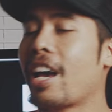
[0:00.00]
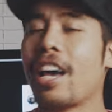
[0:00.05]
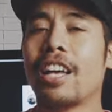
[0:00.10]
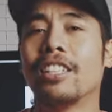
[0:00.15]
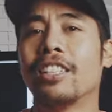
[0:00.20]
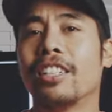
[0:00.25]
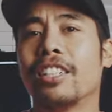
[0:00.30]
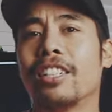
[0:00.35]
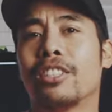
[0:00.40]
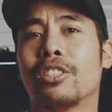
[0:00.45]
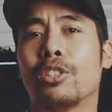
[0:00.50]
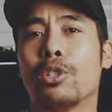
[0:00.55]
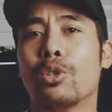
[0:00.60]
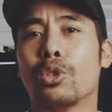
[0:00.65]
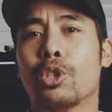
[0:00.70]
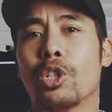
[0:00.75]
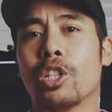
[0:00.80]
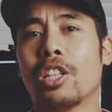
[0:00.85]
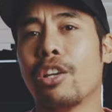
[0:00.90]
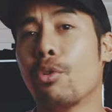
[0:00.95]
edit,
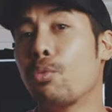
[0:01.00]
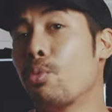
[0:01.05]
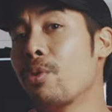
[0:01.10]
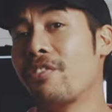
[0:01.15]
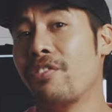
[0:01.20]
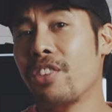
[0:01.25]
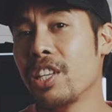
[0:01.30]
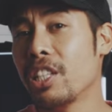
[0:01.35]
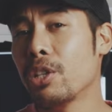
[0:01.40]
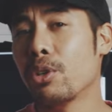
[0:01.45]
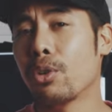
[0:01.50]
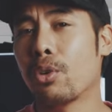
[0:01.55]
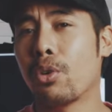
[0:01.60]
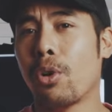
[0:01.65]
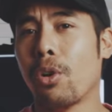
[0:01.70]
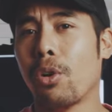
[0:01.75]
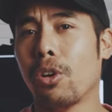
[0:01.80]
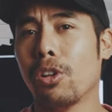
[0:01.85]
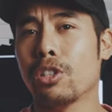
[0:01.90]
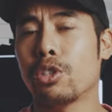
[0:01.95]
usually video
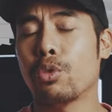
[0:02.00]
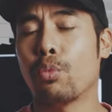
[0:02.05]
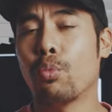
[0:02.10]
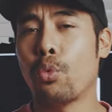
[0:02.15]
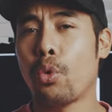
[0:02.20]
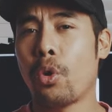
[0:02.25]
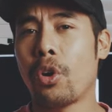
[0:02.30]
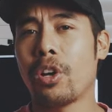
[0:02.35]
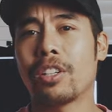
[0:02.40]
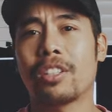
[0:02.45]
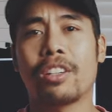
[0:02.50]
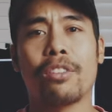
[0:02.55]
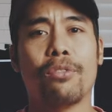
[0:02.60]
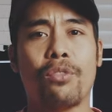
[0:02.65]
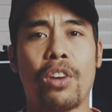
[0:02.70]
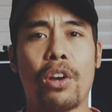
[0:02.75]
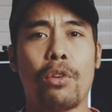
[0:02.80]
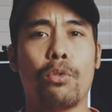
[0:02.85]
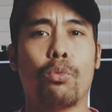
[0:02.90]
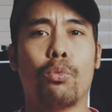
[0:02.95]
calls work
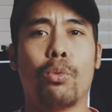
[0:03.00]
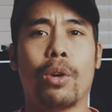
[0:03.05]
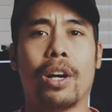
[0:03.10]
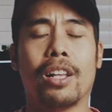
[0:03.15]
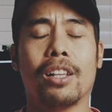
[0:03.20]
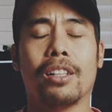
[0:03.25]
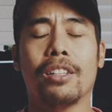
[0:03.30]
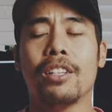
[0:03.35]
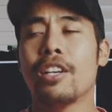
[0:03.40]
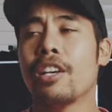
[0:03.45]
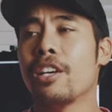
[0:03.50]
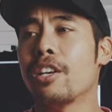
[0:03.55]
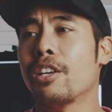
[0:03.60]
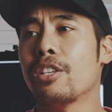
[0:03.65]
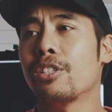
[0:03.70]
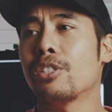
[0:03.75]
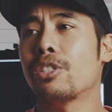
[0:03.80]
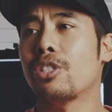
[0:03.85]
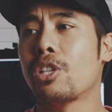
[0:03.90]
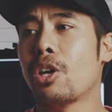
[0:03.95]
very well.
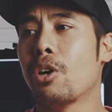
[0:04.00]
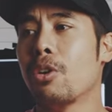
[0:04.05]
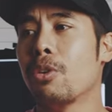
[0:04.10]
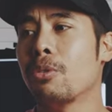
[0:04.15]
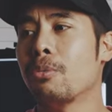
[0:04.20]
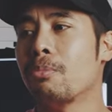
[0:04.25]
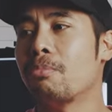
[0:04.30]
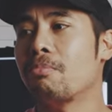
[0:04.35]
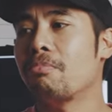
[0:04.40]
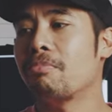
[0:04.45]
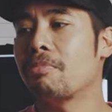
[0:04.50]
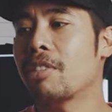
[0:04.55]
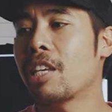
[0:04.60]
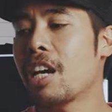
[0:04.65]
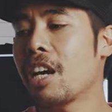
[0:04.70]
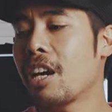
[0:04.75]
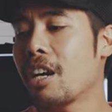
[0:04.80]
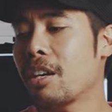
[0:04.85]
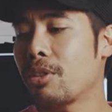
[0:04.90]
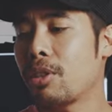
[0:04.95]
So
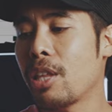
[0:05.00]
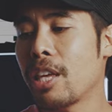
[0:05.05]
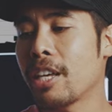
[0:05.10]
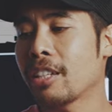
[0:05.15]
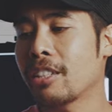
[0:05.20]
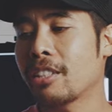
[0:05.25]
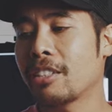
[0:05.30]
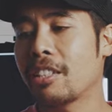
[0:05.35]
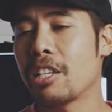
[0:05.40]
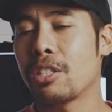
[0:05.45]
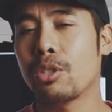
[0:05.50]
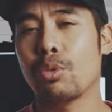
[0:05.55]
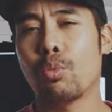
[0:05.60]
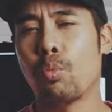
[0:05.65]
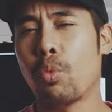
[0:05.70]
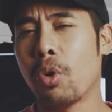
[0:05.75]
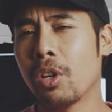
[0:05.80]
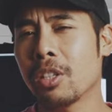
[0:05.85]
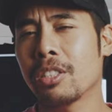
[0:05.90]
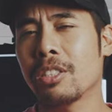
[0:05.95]
yeah, I think this
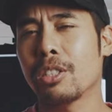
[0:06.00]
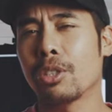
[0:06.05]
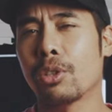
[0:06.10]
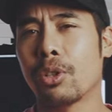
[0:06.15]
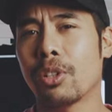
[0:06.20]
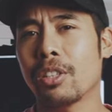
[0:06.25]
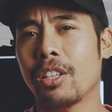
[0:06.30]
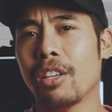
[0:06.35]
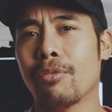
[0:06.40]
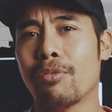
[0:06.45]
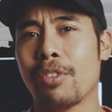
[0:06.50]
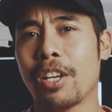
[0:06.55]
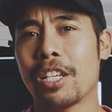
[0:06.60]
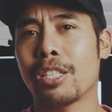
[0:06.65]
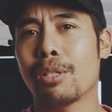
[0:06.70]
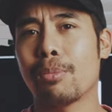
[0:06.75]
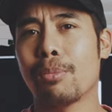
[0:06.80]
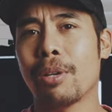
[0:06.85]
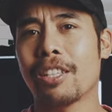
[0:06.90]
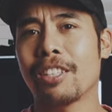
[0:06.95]
was a good
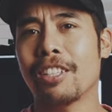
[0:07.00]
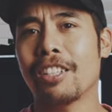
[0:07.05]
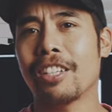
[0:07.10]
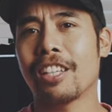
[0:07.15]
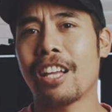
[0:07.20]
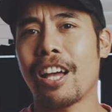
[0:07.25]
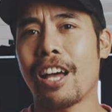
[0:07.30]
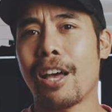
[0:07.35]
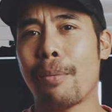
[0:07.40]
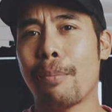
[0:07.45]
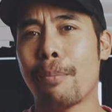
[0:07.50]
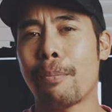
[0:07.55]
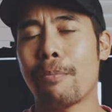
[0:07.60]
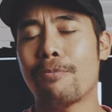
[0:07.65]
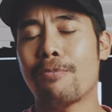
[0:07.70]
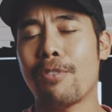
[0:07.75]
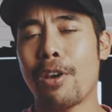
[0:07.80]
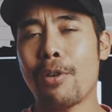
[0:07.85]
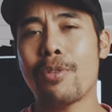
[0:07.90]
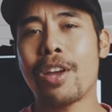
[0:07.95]
investment, and I'm
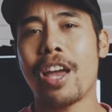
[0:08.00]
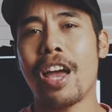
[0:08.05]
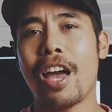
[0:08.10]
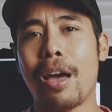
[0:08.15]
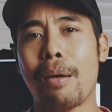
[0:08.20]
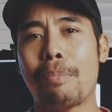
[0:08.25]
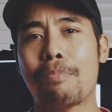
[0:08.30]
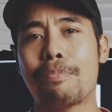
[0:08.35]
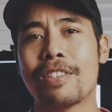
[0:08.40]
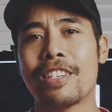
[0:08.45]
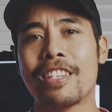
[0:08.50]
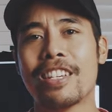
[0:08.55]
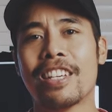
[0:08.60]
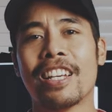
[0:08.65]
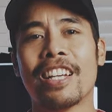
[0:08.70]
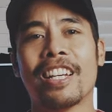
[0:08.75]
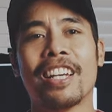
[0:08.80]
very happy